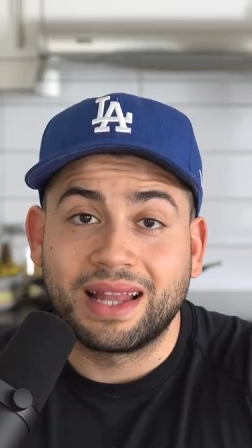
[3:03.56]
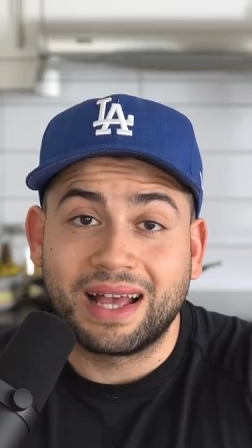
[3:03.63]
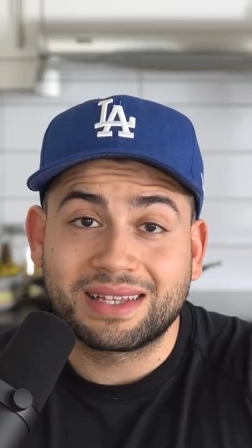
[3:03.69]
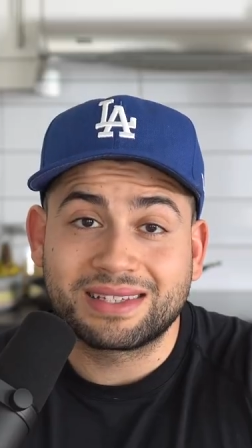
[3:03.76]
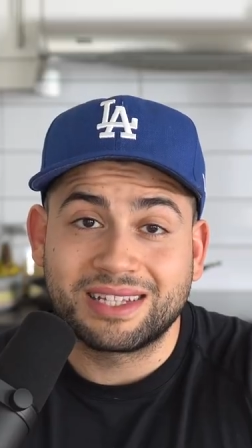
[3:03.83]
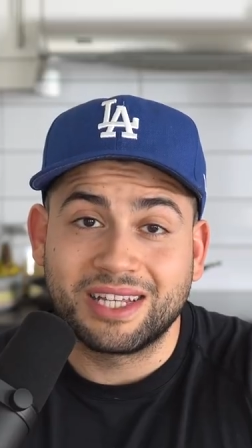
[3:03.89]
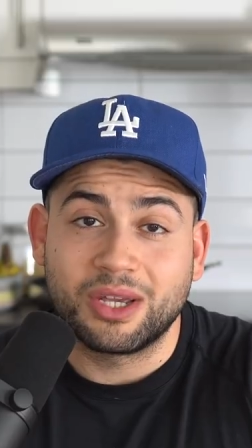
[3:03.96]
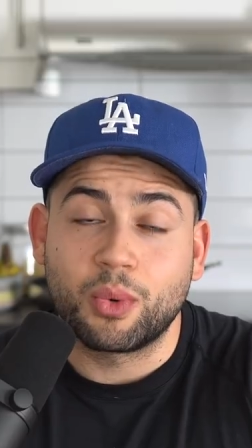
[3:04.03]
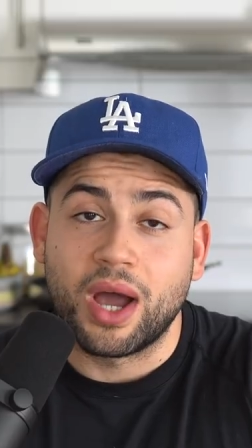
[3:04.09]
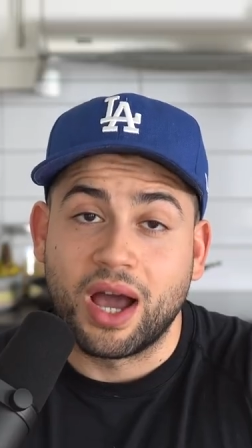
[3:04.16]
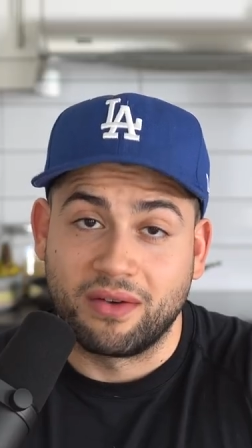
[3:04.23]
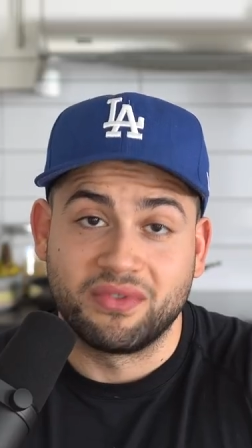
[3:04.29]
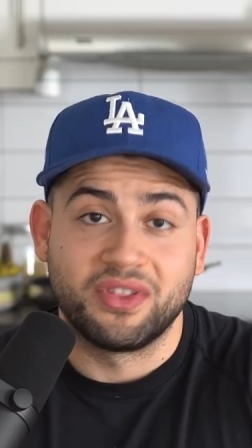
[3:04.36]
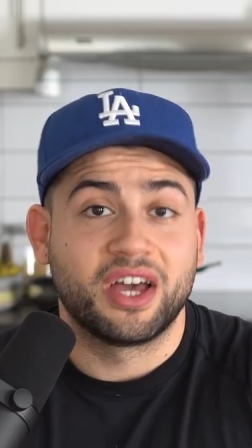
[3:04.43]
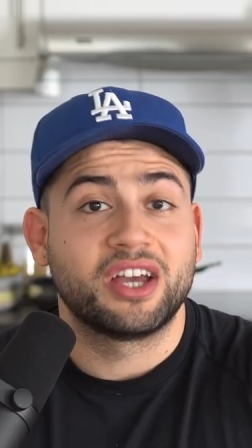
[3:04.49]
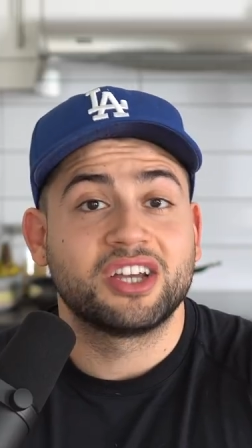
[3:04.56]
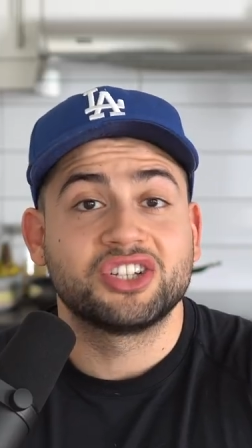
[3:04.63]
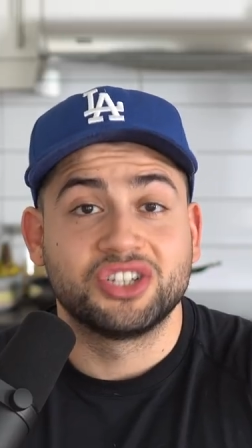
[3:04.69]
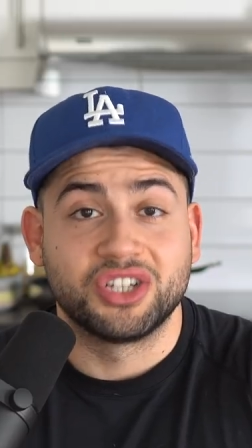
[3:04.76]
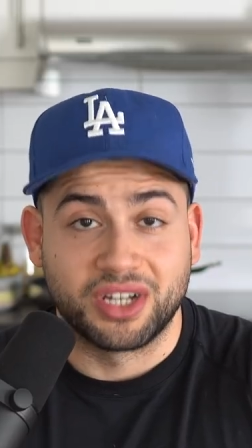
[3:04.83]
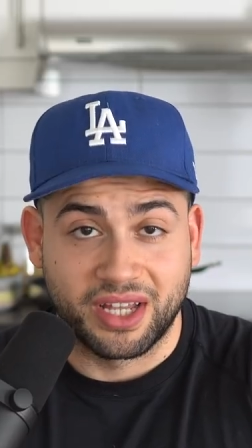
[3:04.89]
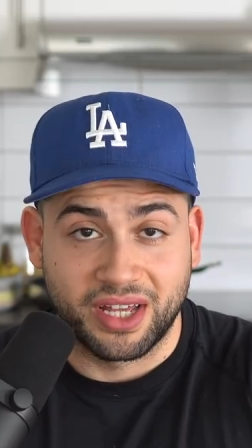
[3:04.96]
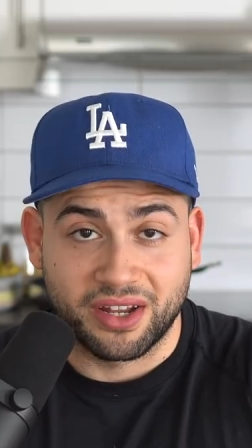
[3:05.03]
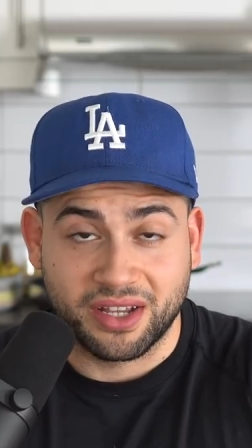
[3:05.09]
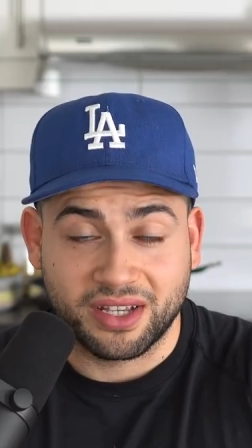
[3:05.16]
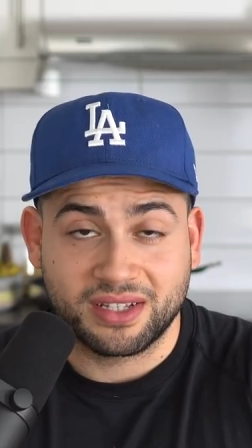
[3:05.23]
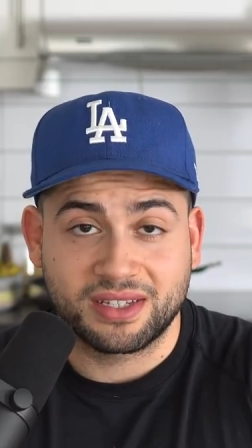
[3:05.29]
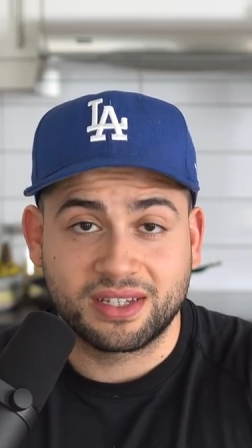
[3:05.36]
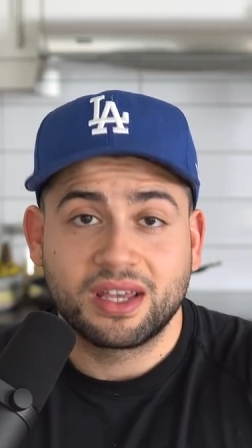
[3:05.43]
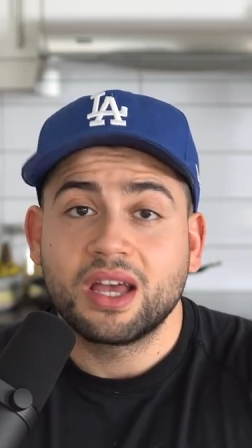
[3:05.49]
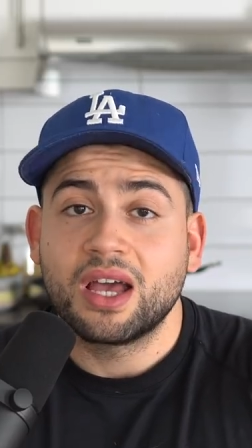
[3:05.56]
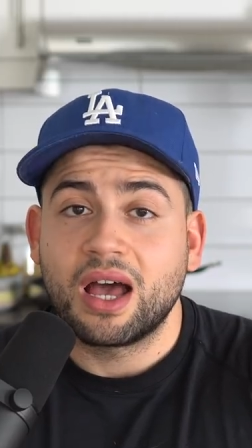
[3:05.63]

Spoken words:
lastly, we have the genetics.